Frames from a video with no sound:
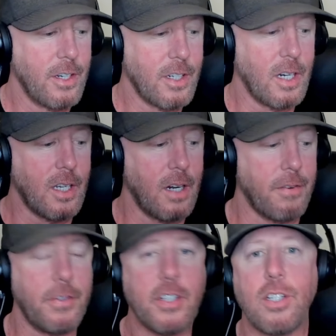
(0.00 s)
you're gonna get a
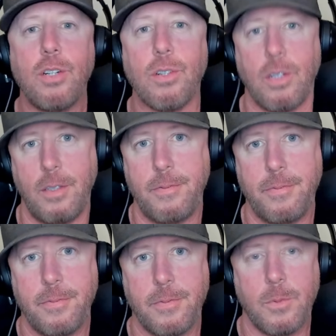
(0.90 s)
free tool
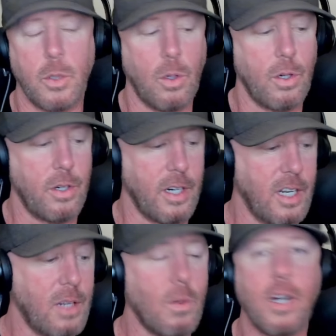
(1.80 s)
when ordering
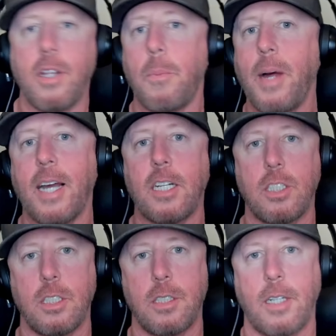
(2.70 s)
any one of their
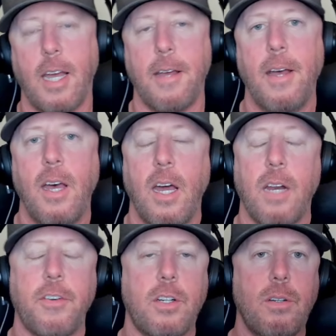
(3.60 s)
packages. Okay, and
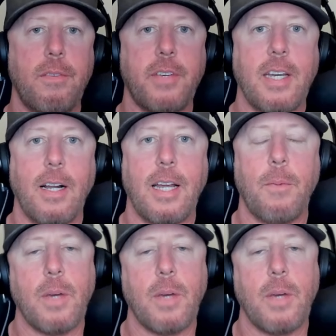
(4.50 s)
if you're doing VLM,